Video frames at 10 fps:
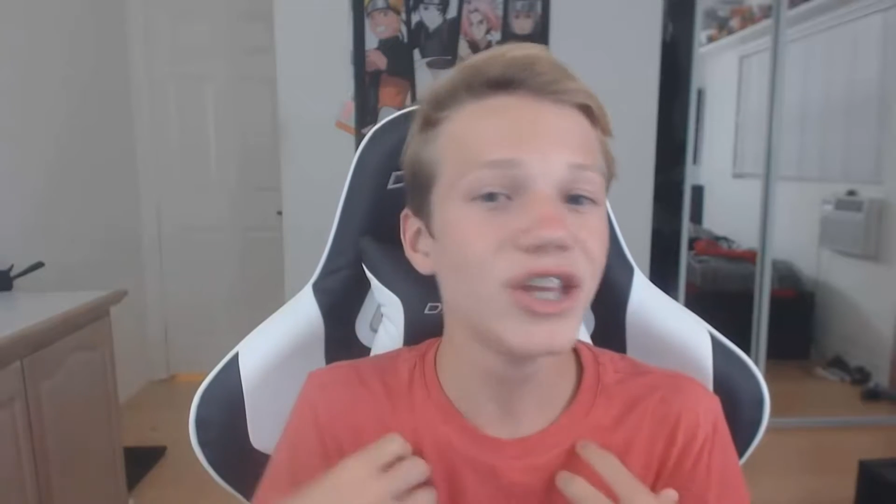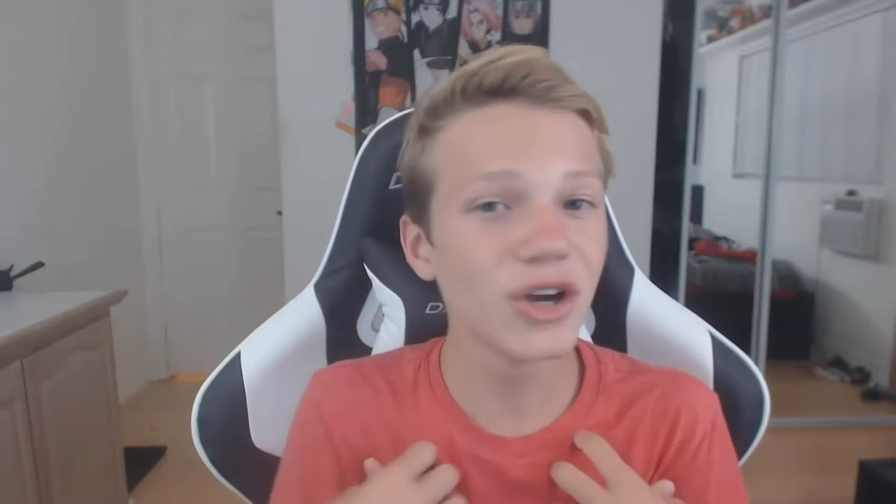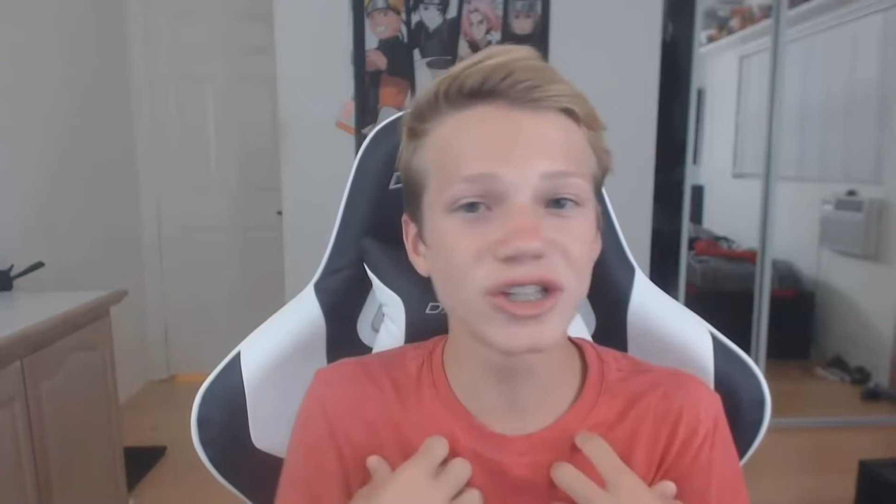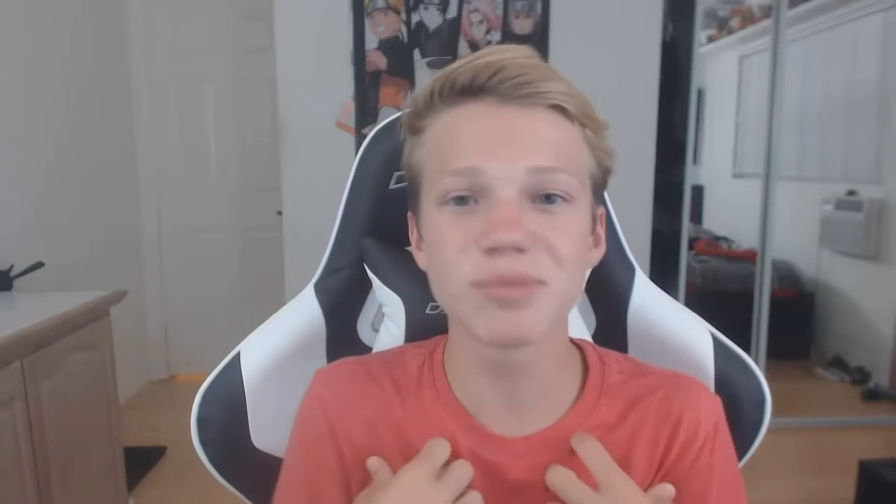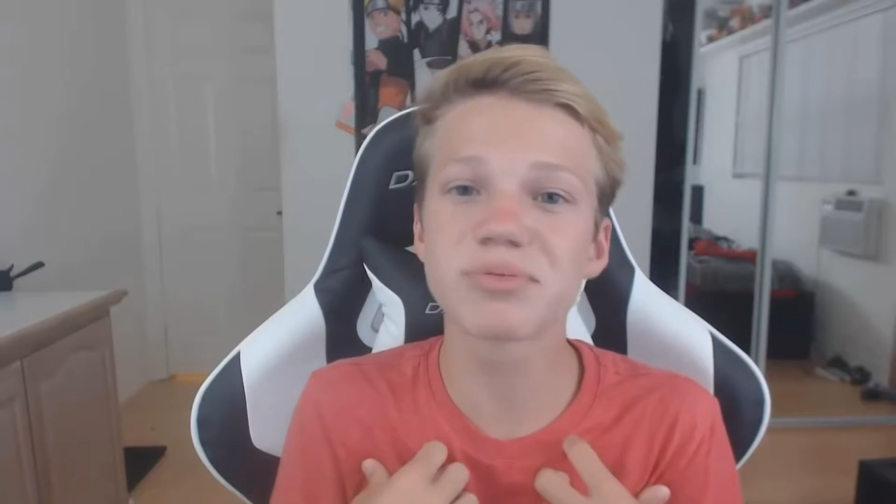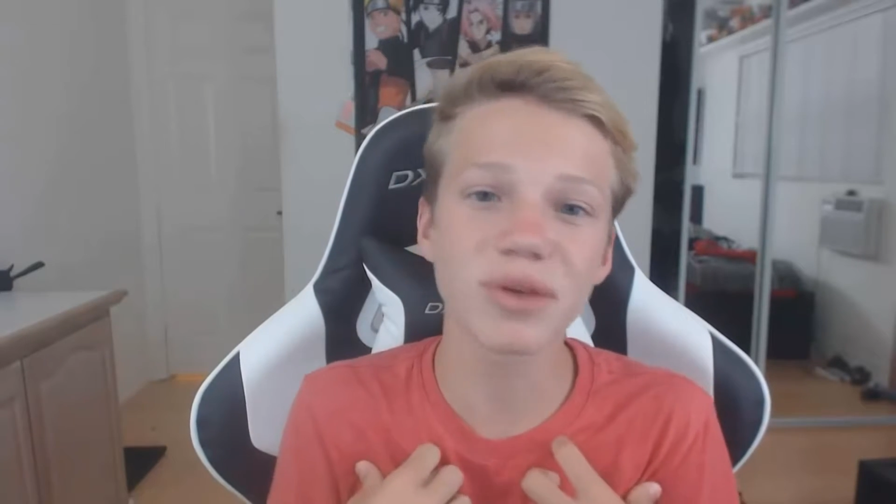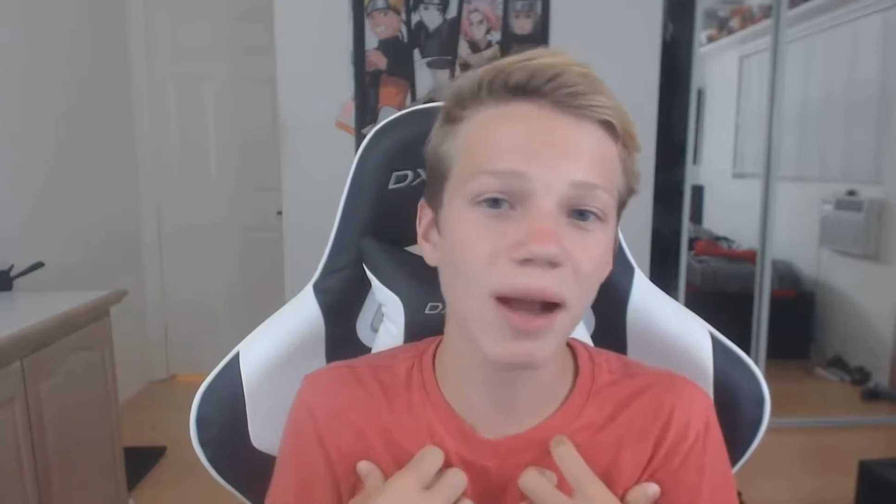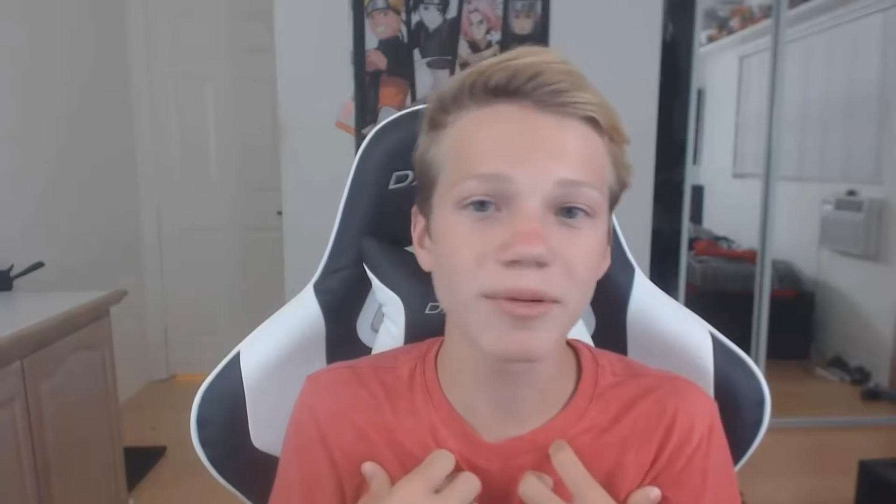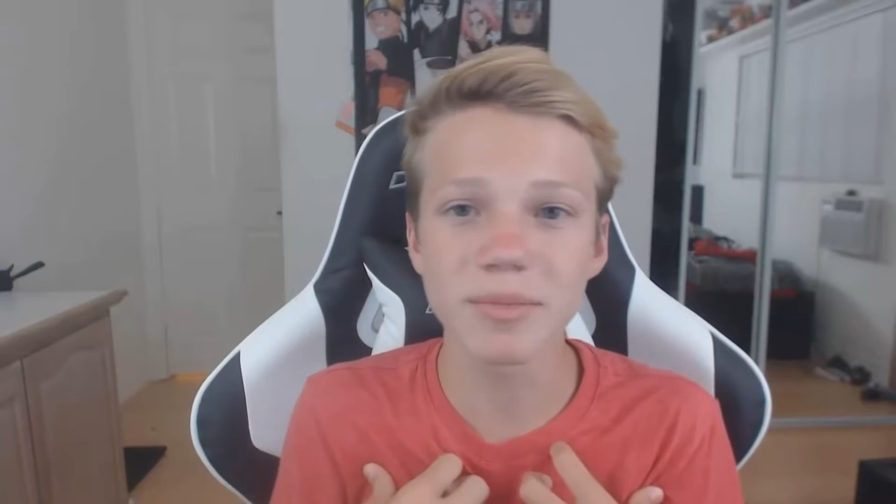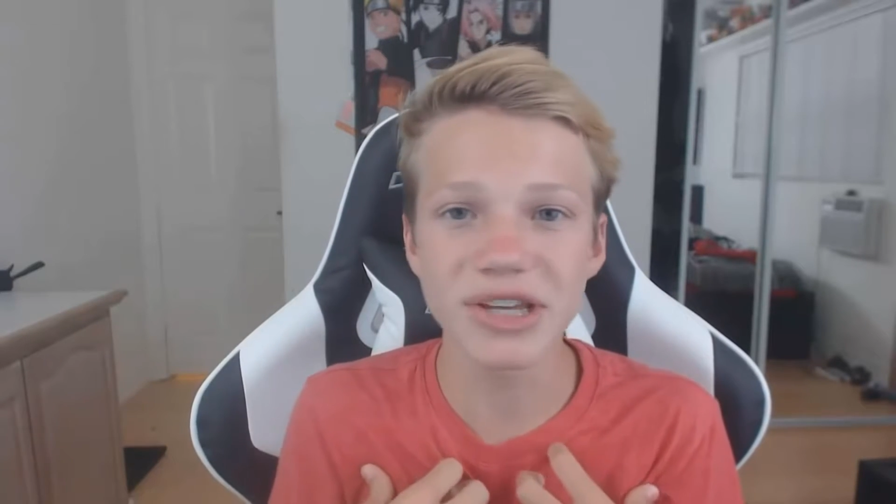you can
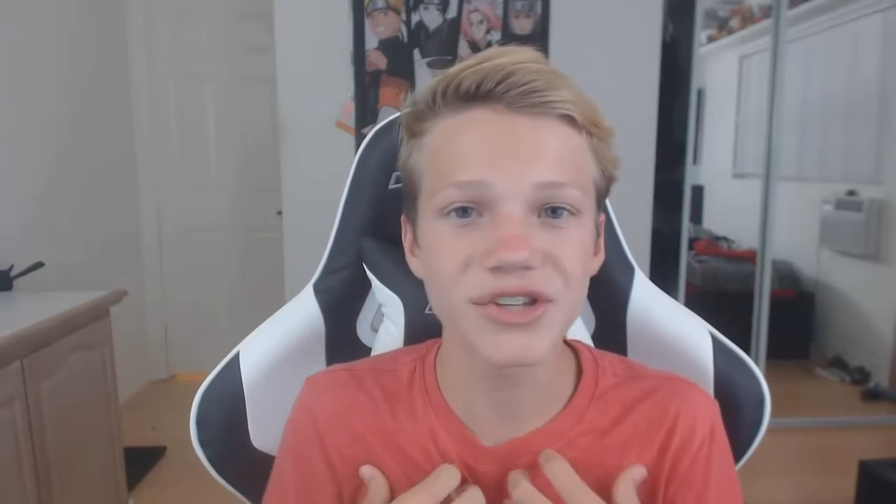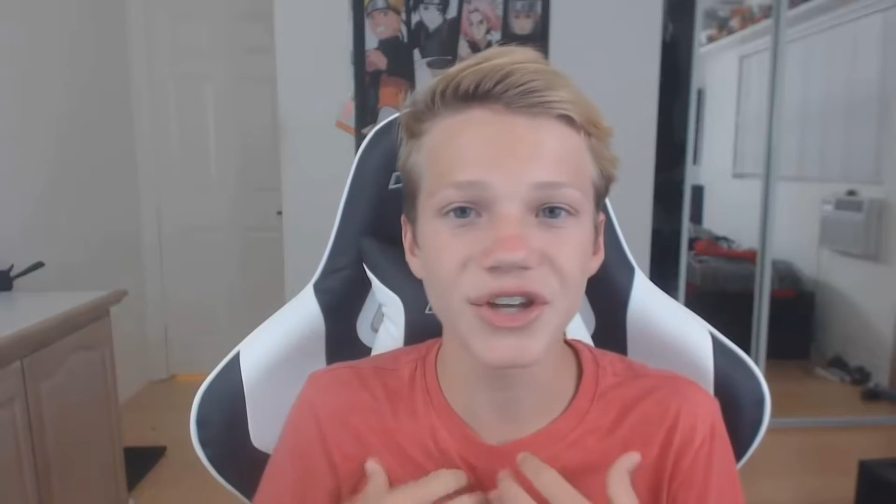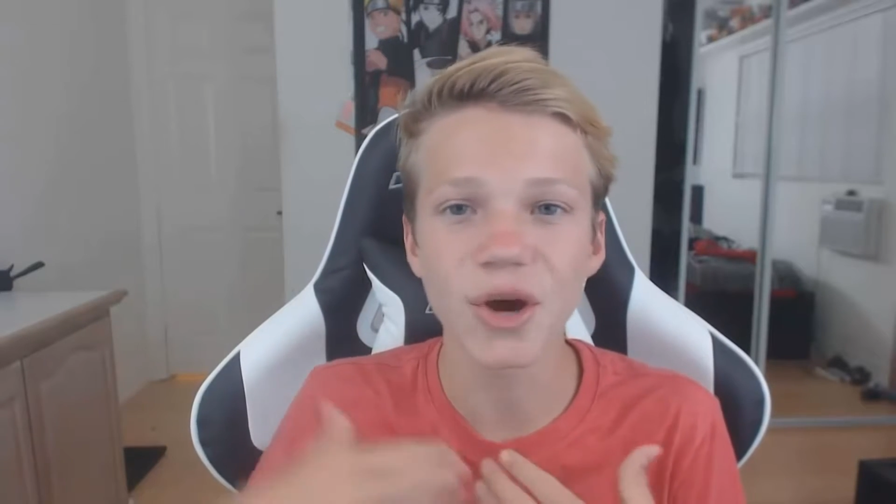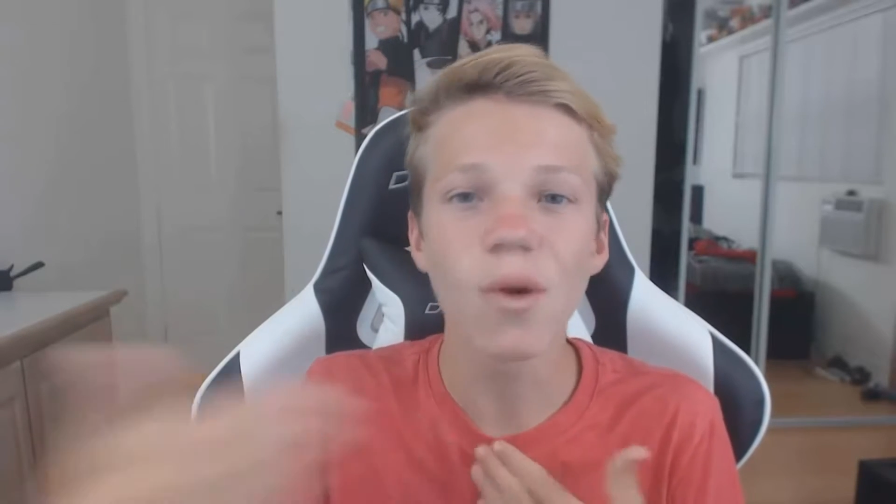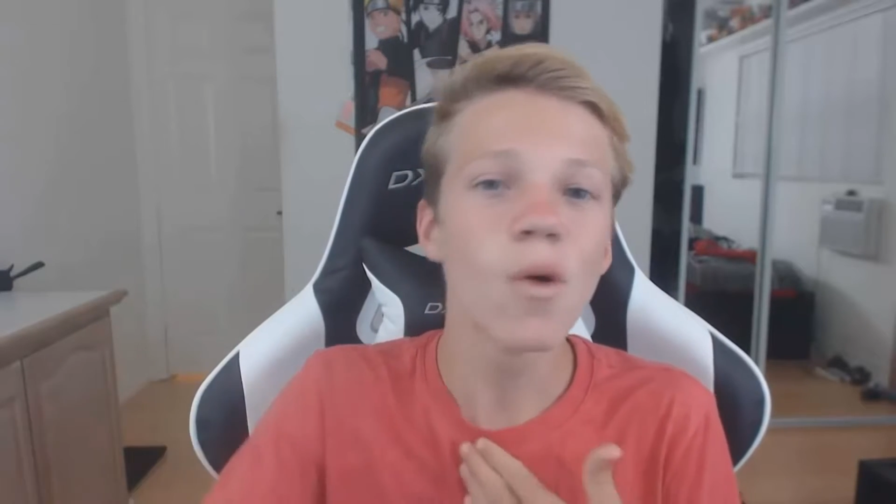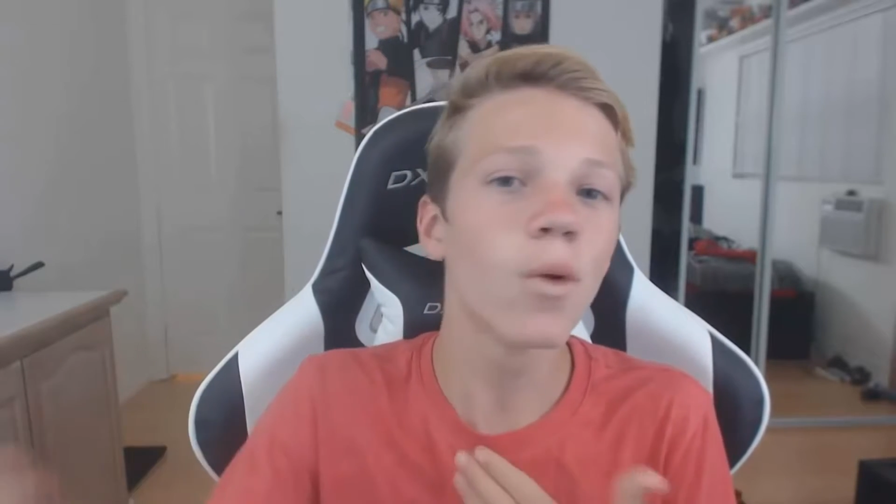subscribe to me so, you know,